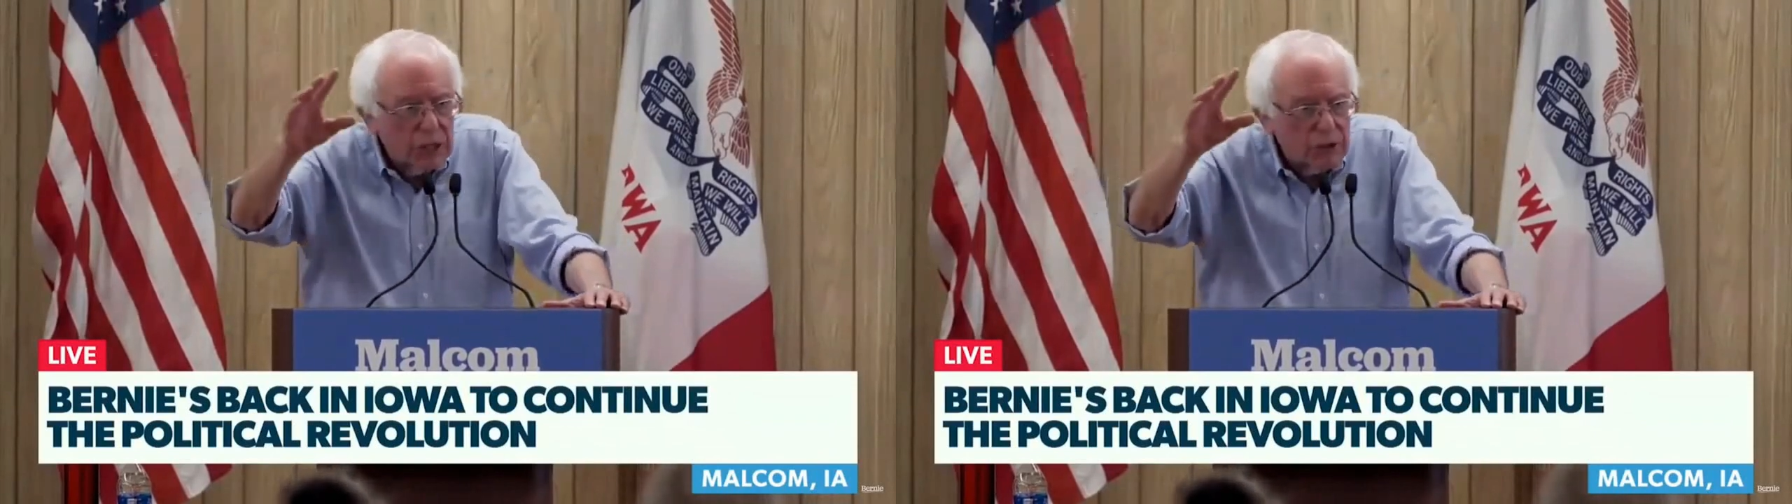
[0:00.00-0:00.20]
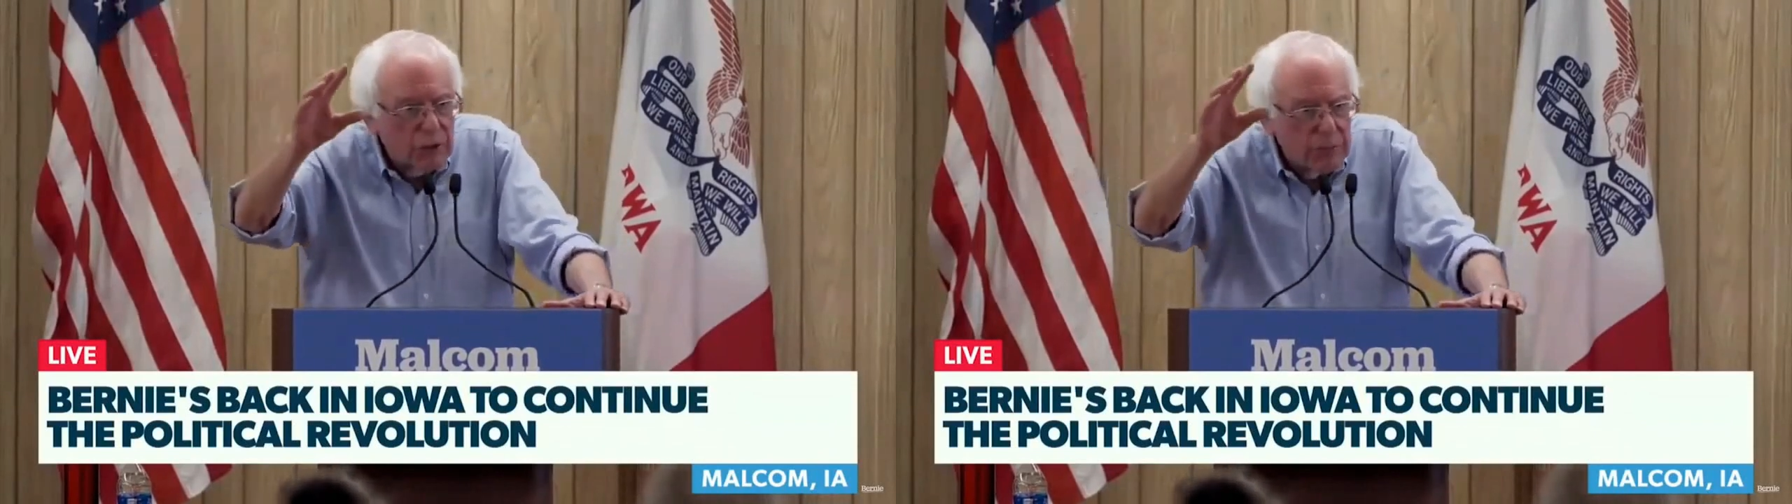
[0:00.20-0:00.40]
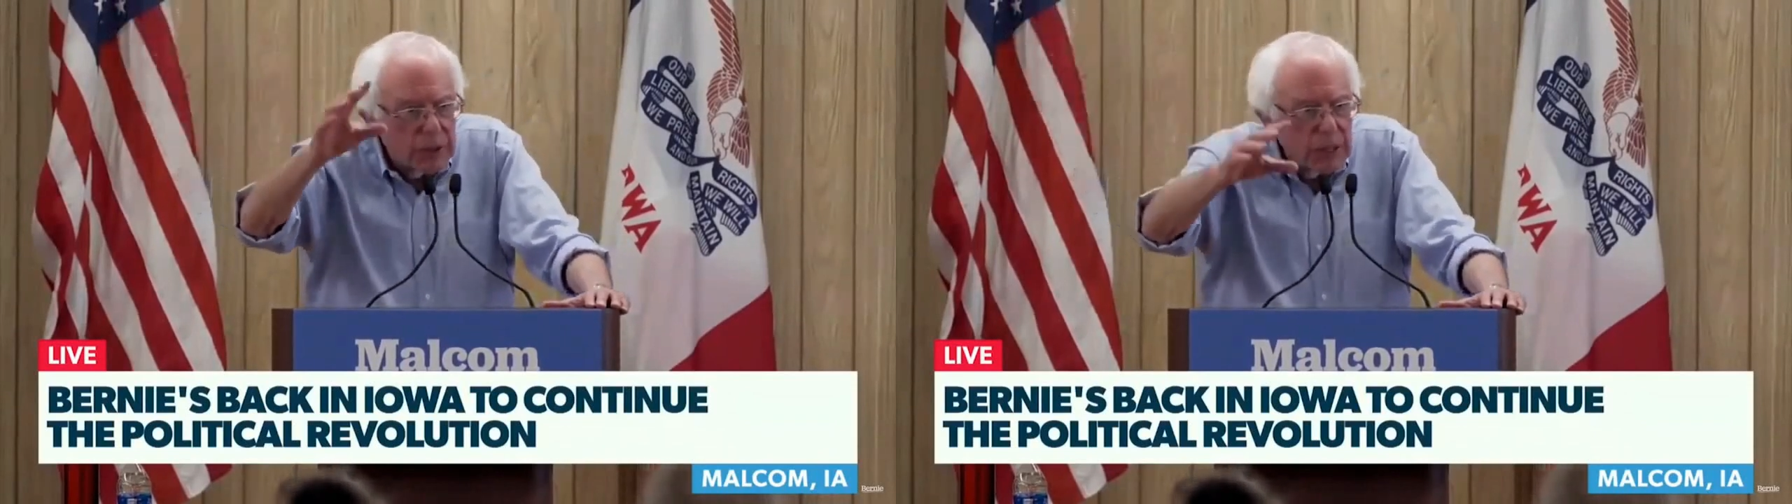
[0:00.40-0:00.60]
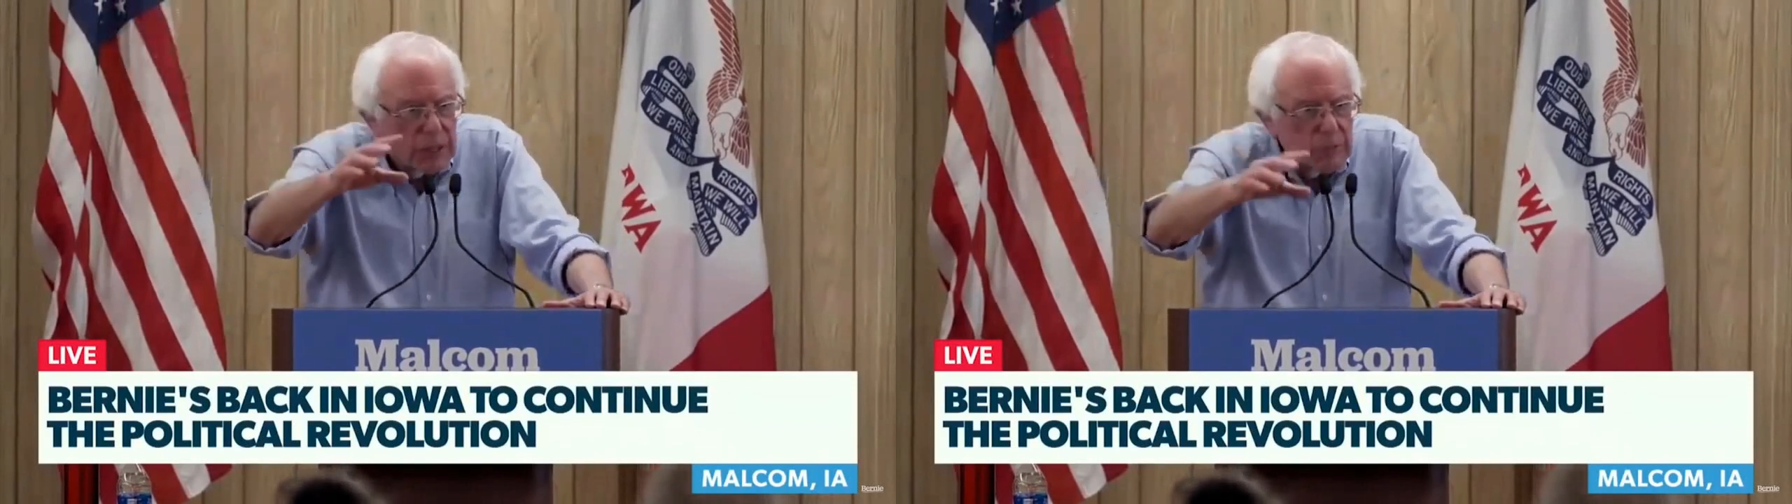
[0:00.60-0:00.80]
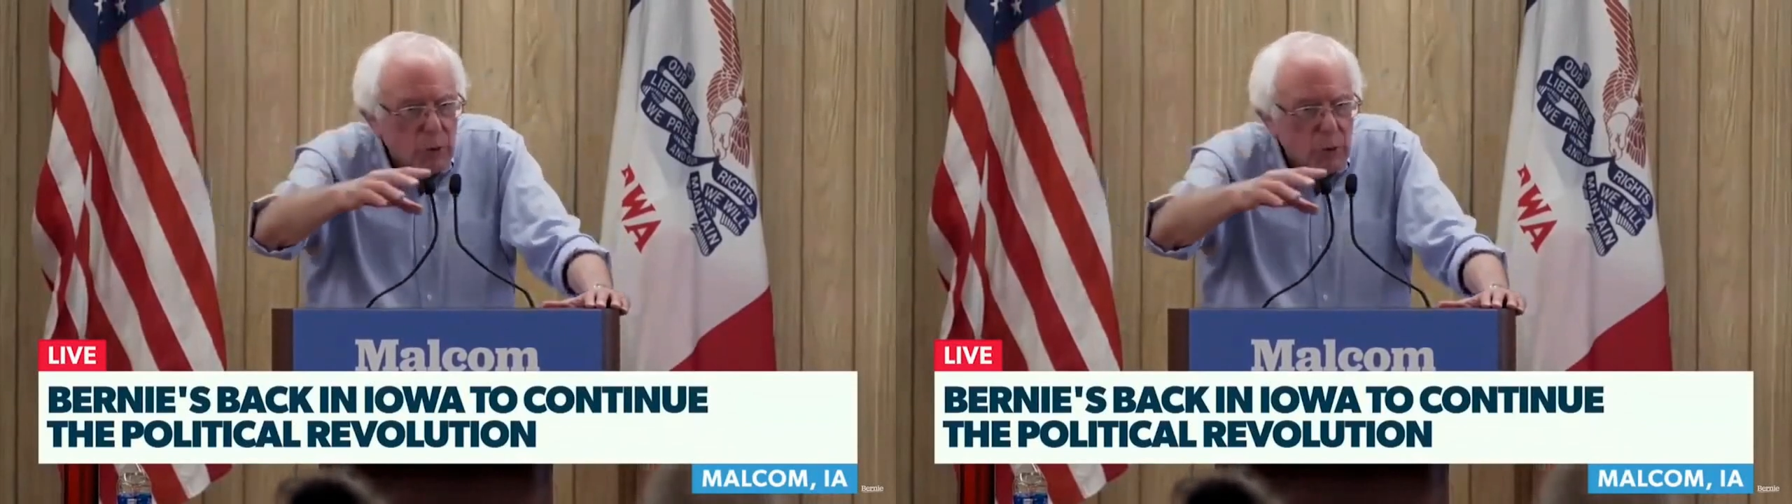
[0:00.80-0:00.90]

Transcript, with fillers: building a more